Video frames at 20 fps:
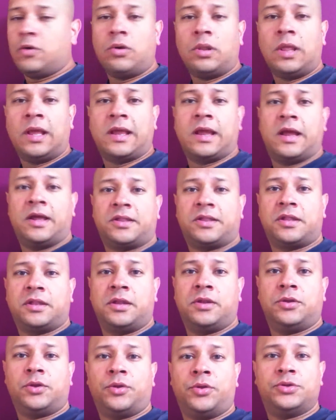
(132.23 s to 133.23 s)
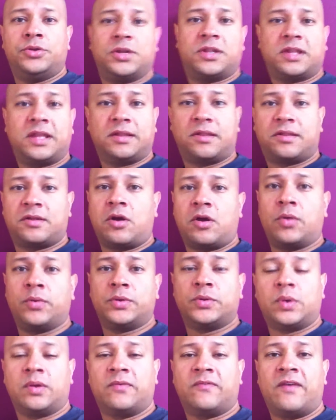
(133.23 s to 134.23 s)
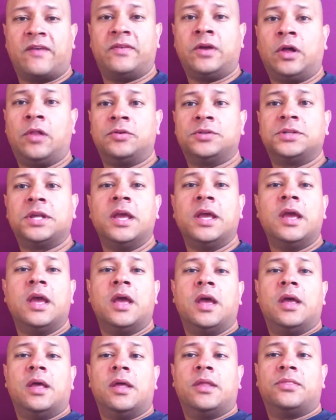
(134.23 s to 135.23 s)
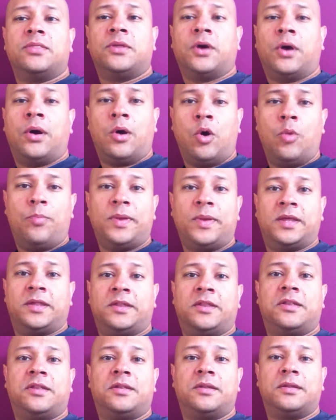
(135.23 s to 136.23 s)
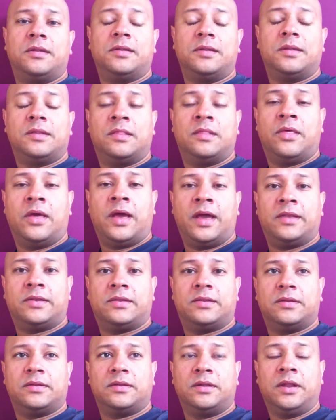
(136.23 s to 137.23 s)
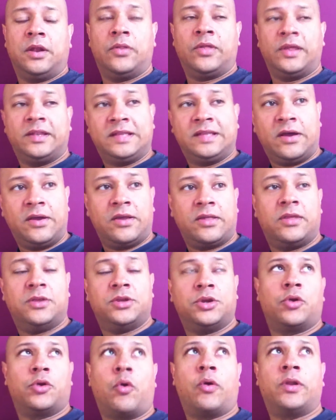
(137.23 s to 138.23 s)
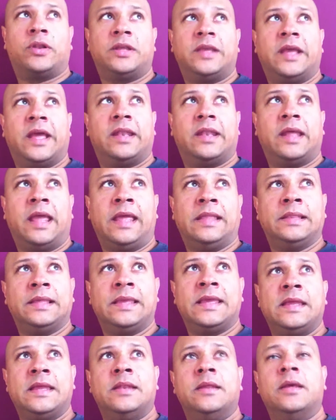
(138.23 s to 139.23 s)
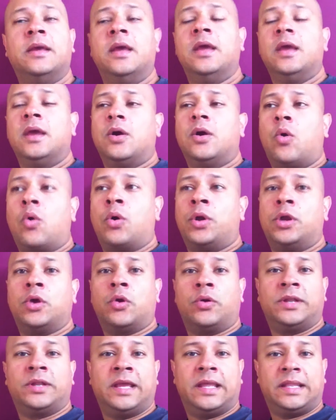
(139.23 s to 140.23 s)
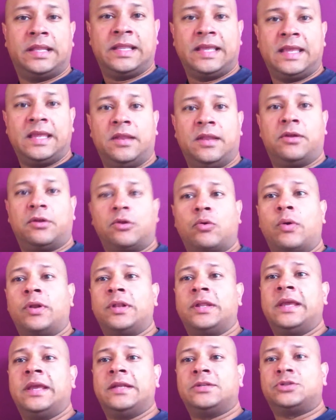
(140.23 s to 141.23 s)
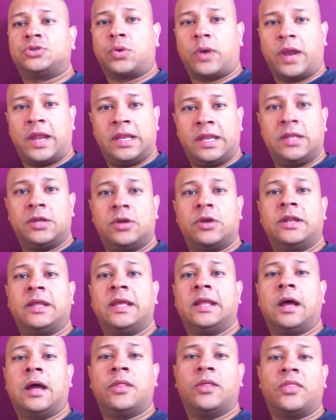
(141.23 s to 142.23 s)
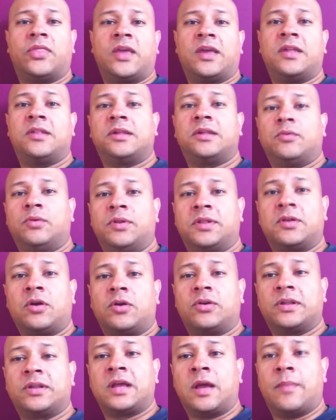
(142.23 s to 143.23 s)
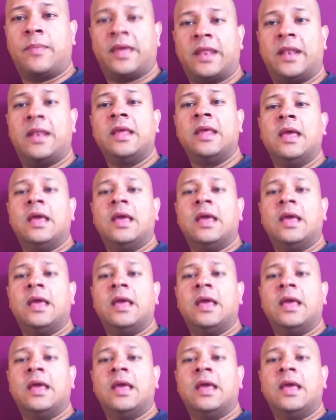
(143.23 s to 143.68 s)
like us and you just get started with $25, the hope is that they tell you that you're going to get a lead, or you're going to get leads, you're going to get training, you're going to get other things that will start to come in.